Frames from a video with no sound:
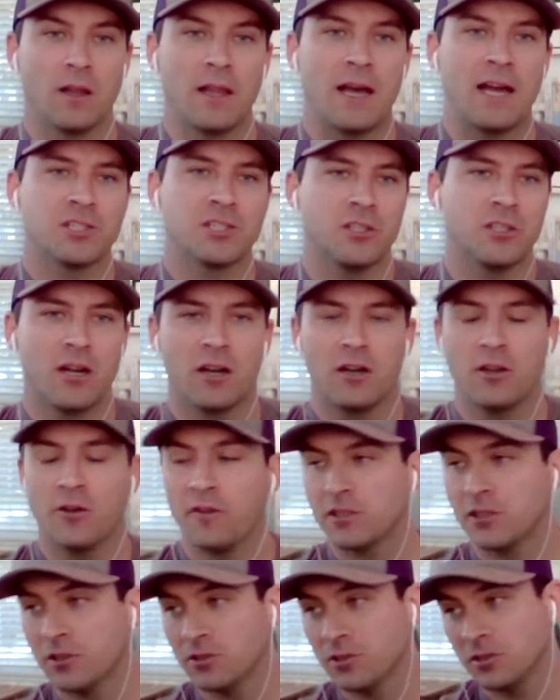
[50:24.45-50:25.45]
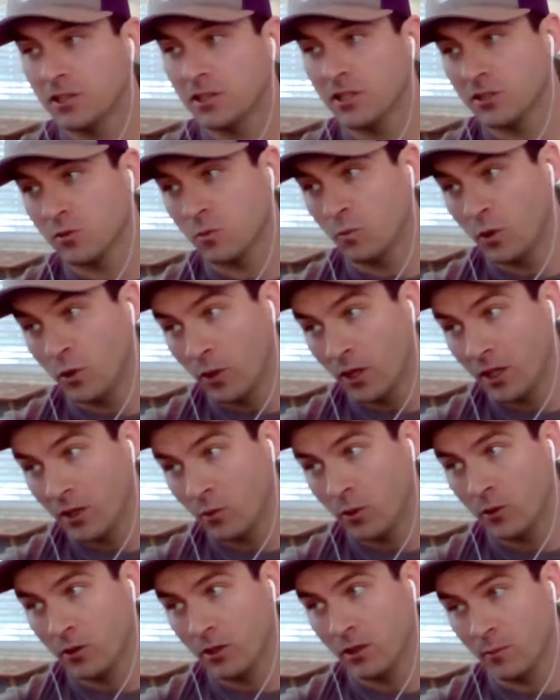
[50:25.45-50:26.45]
Last year, I don't know if I told you this, when we
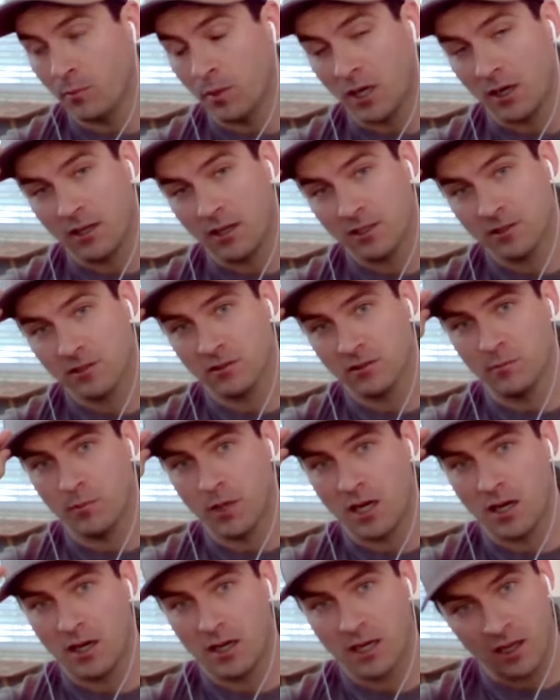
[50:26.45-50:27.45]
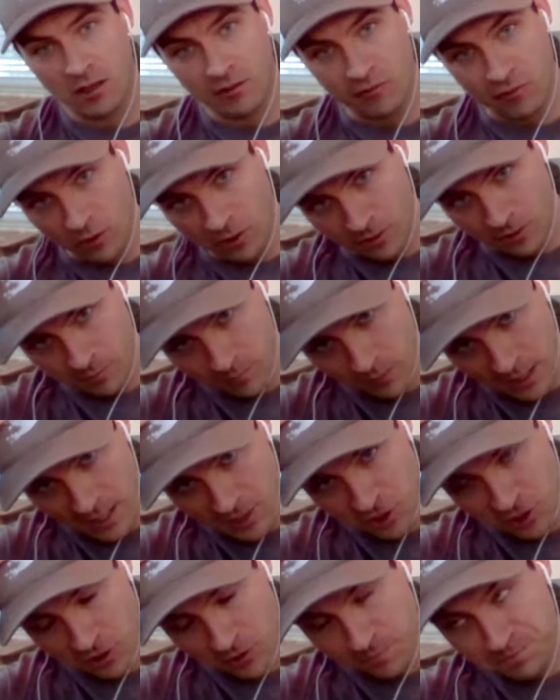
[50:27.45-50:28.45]
went, we were in La Paz in Baja California
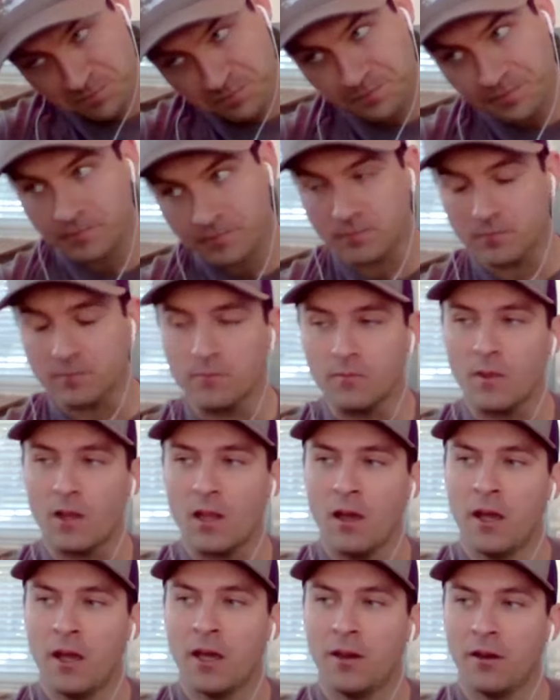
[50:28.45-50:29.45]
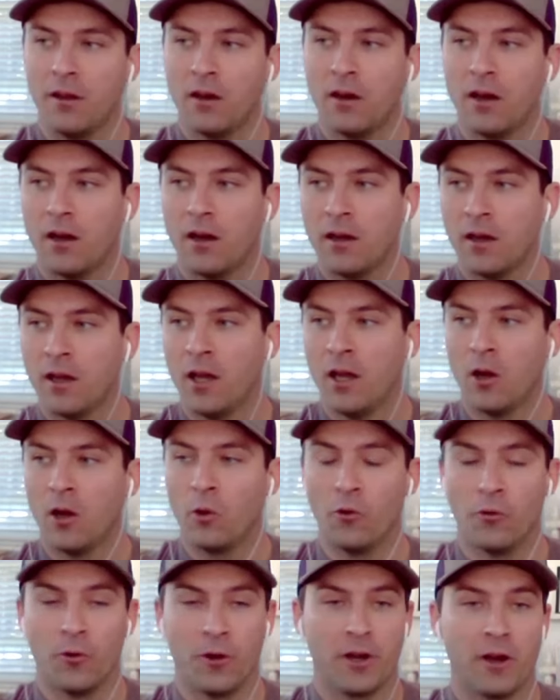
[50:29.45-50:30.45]
last year, and uh,
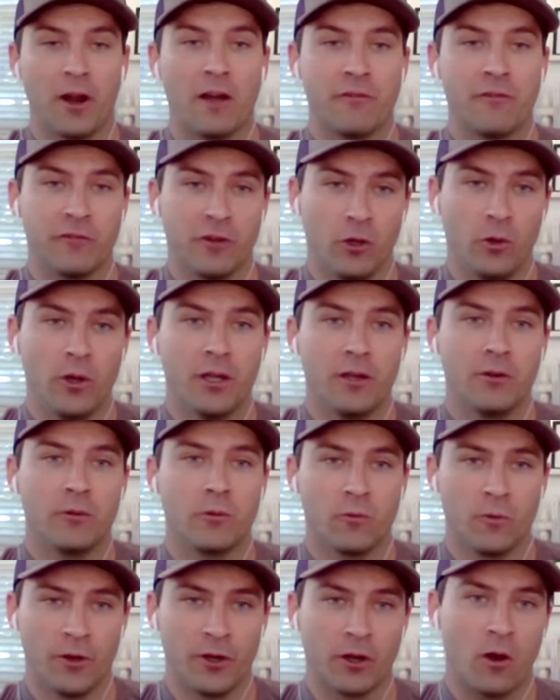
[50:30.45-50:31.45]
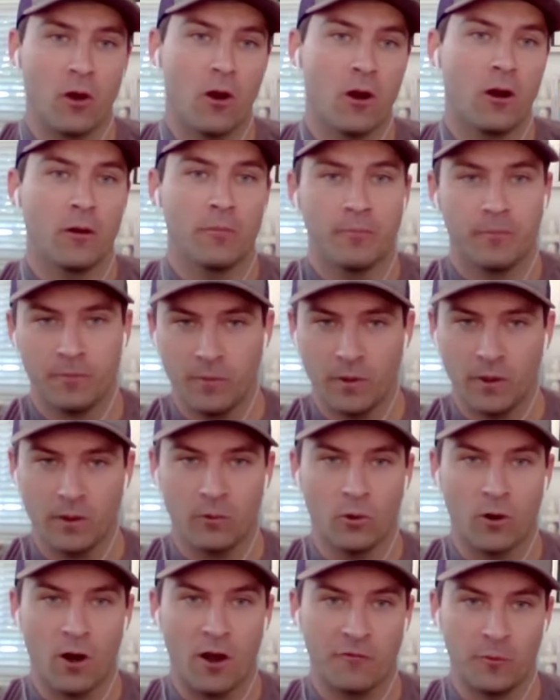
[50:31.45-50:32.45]
we rent. I flew in, rent a car,
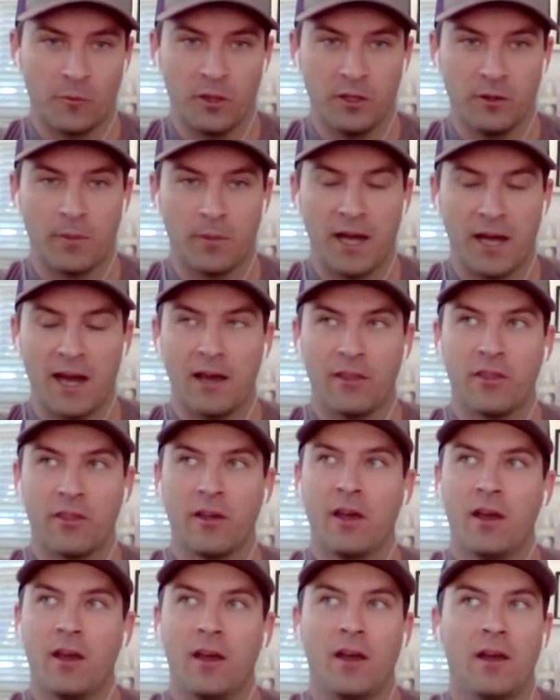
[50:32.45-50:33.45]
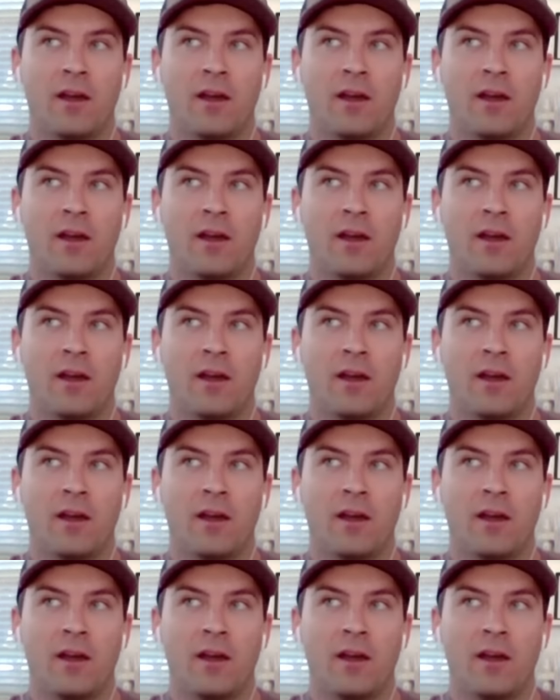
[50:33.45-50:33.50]
we're off the beaten path